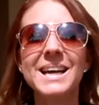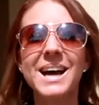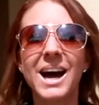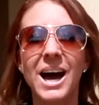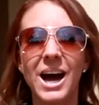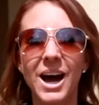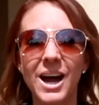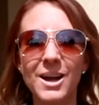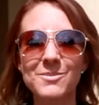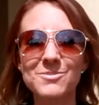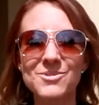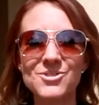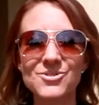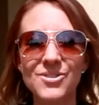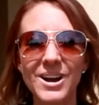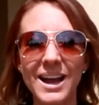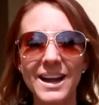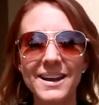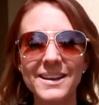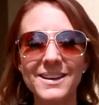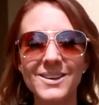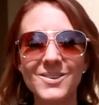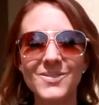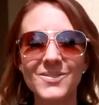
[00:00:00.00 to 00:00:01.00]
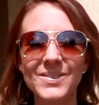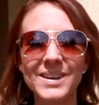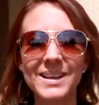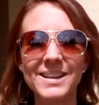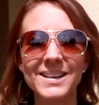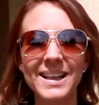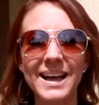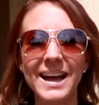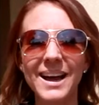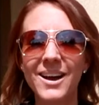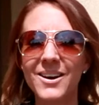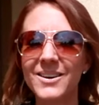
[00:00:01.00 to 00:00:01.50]
I'm dragging
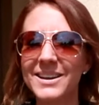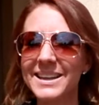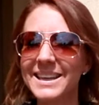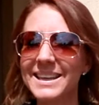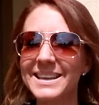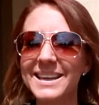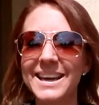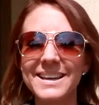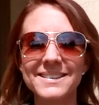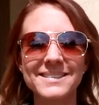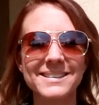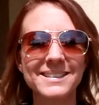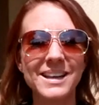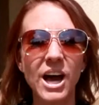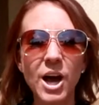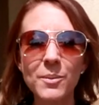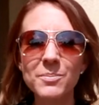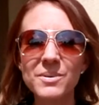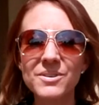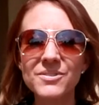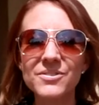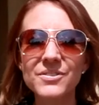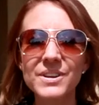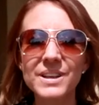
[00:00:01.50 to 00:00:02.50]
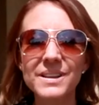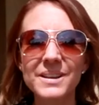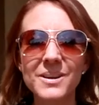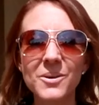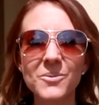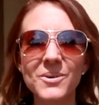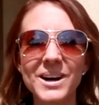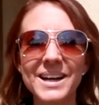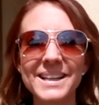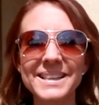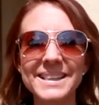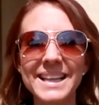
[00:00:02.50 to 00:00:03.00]
Bill out. He has not been feeling
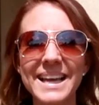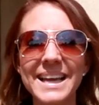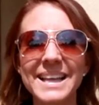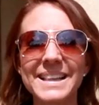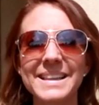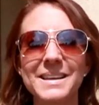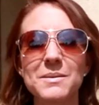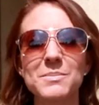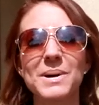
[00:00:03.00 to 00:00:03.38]
well lately,